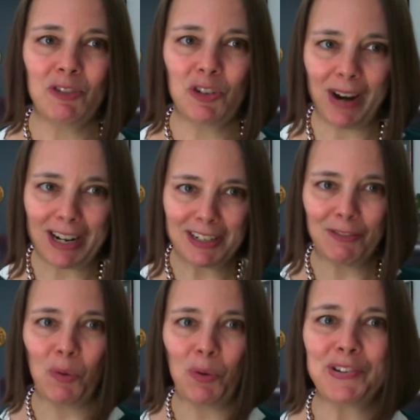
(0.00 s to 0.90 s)
directed,
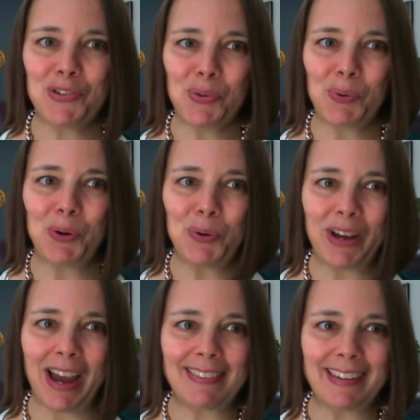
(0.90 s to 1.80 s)
of course, through
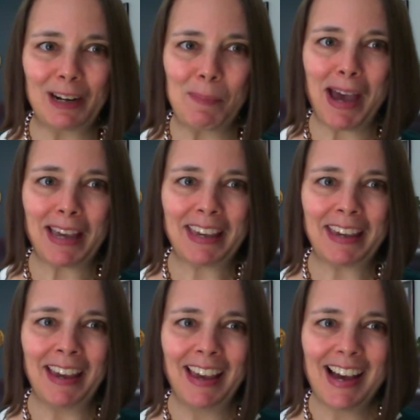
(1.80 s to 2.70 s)
Kathleen and
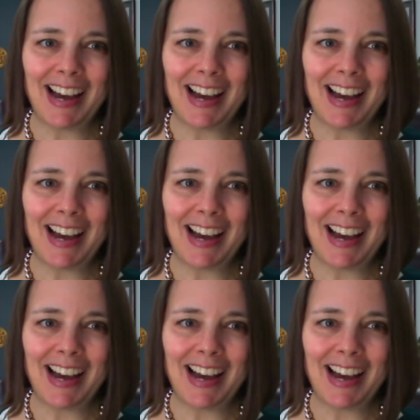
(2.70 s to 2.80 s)
Maggie,